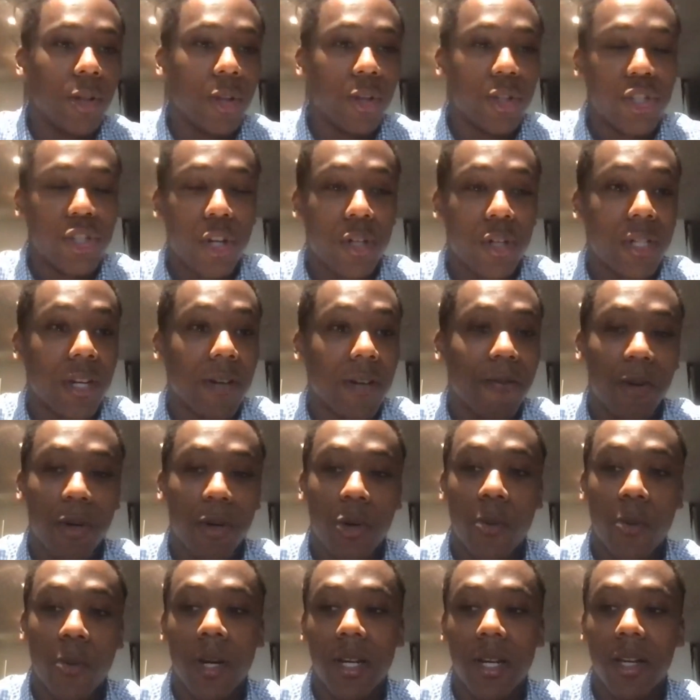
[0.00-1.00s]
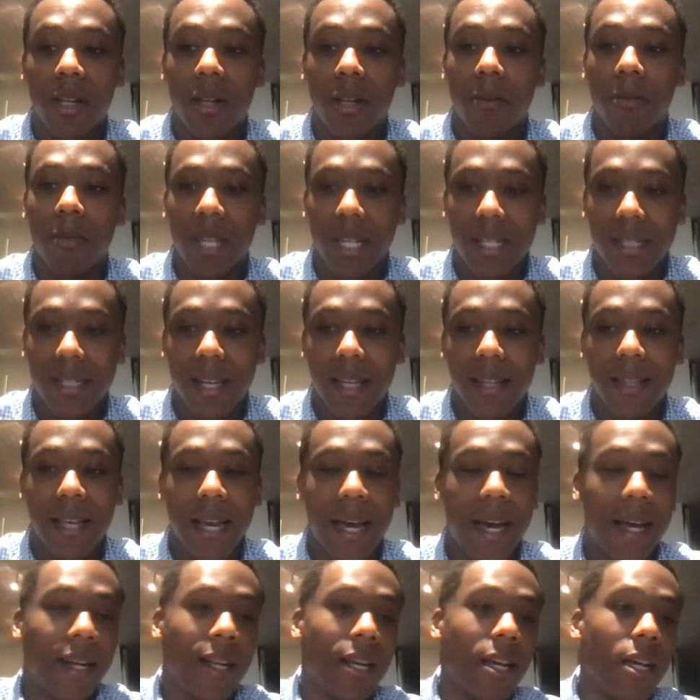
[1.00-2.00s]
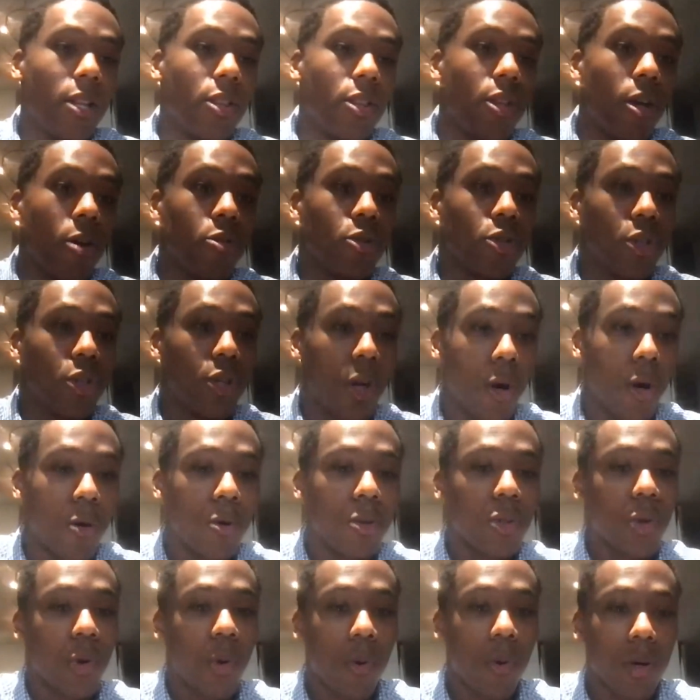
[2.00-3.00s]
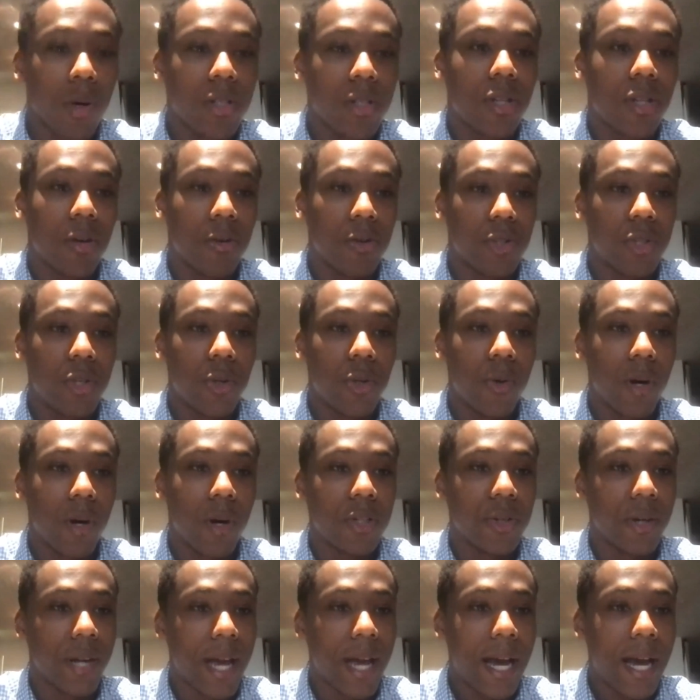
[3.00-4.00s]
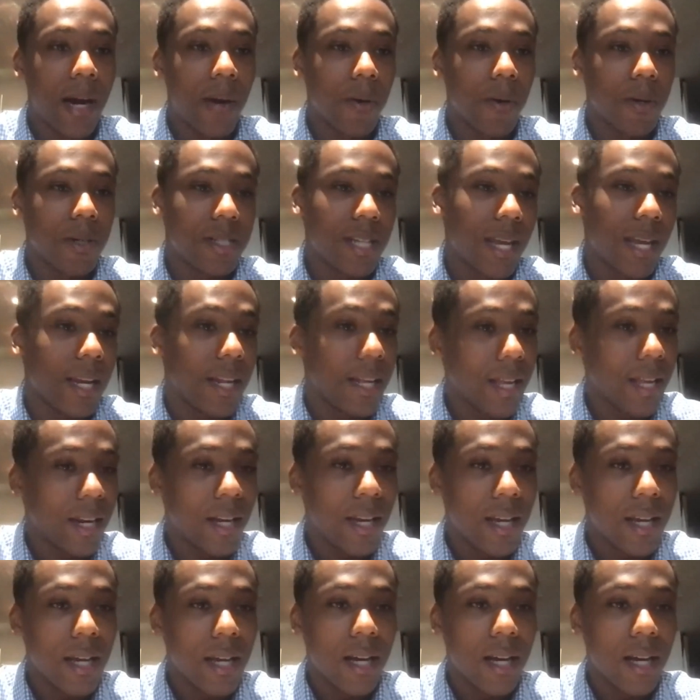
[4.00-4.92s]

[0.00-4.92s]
searching for curriculum, things like that, those go towards those 200 hours, and it,